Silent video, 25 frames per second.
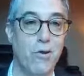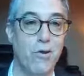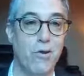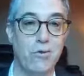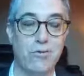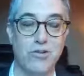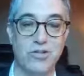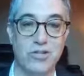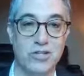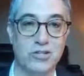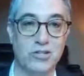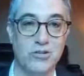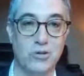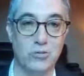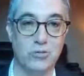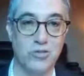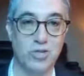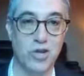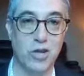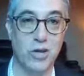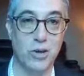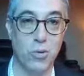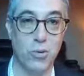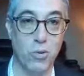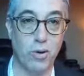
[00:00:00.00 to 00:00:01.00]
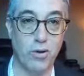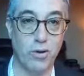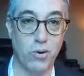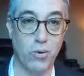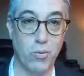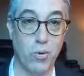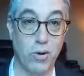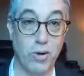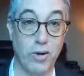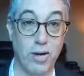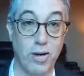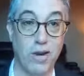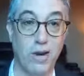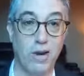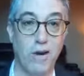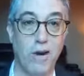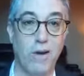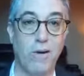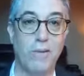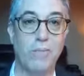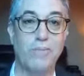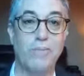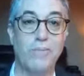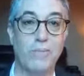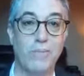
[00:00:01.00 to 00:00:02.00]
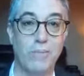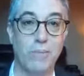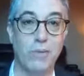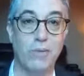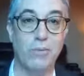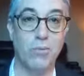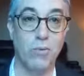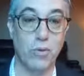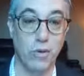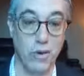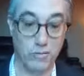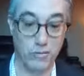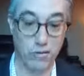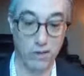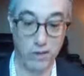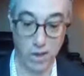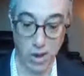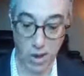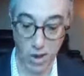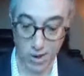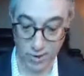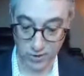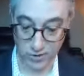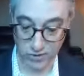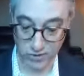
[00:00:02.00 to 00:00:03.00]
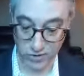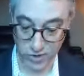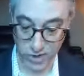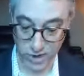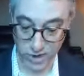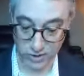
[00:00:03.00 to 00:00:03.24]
who just don't tell you what you want to hear, but will give you the honest